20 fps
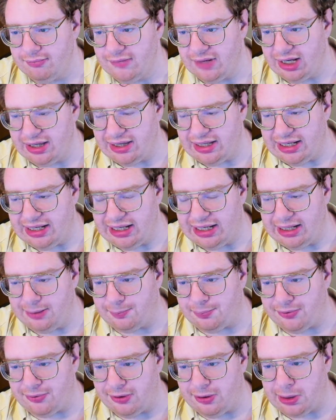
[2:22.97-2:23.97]
the
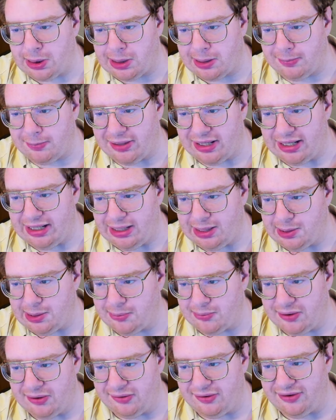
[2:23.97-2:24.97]
push by
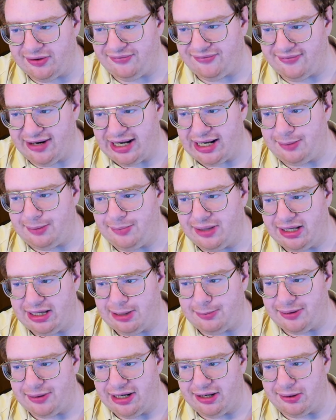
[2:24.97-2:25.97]
Israel to fragment
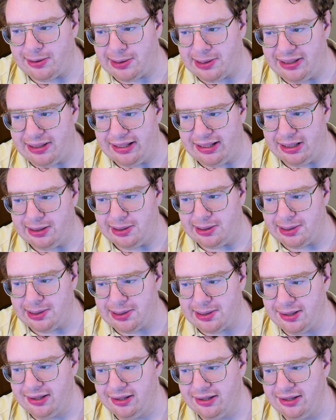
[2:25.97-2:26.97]
the Palestinians'
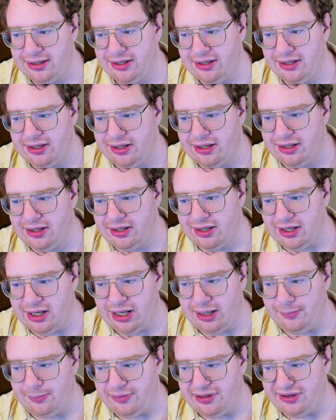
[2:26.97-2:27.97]

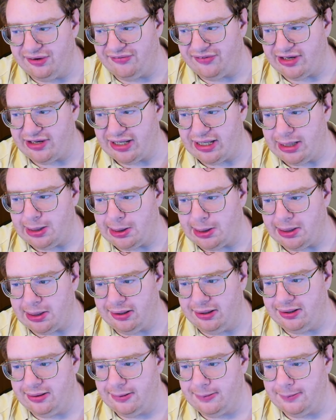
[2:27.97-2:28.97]
unification